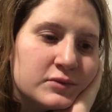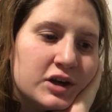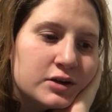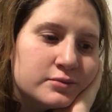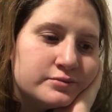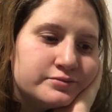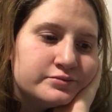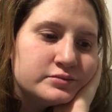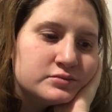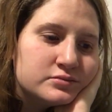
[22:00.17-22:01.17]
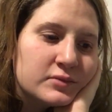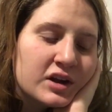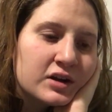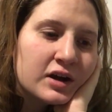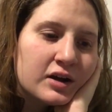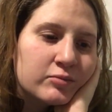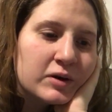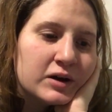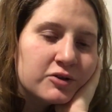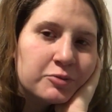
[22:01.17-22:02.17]
yeah. And I have
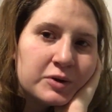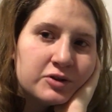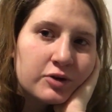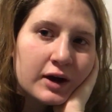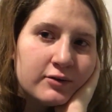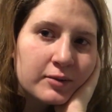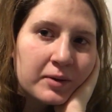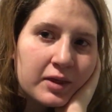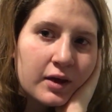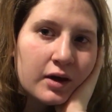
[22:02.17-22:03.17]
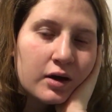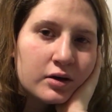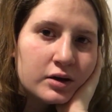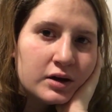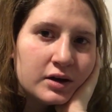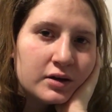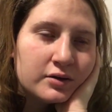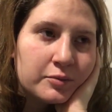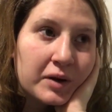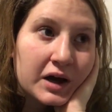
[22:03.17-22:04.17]
my husband driving me there
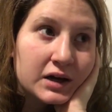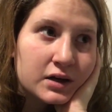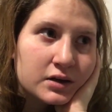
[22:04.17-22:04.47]
and back.